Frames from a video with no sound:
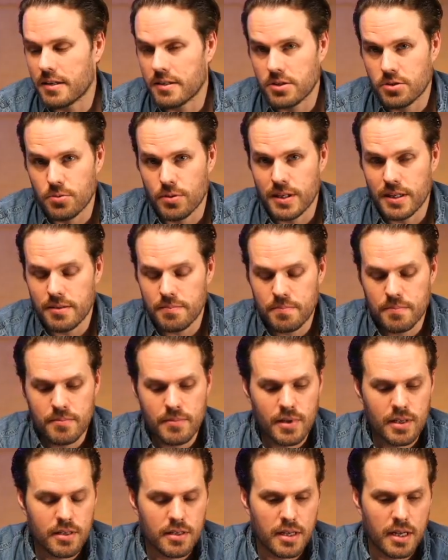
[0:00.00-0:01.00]
it, join it.
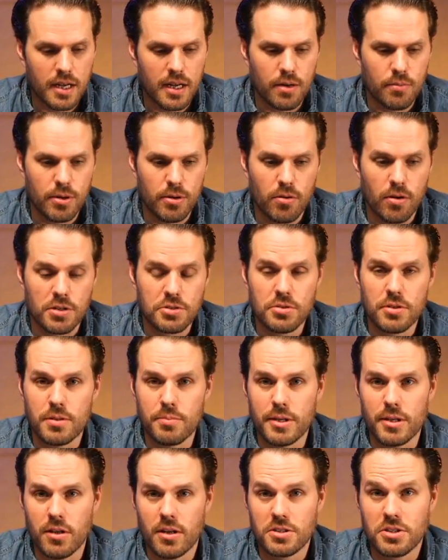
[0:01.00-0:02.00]
We are also going to be
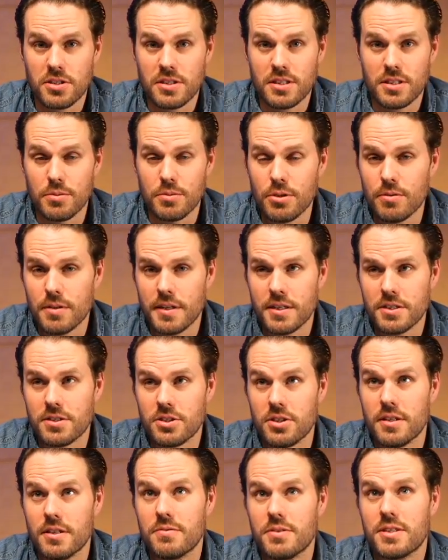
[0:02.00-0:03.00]
launching some new
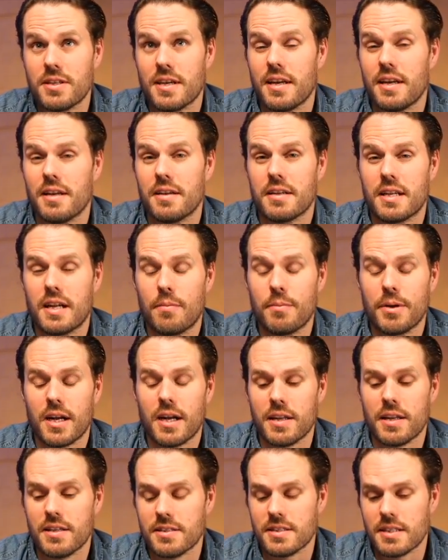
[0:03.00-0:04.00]
initiatives coming out of
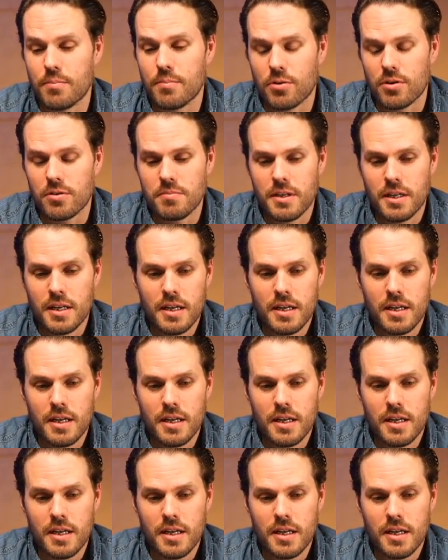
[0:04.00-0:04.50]
this April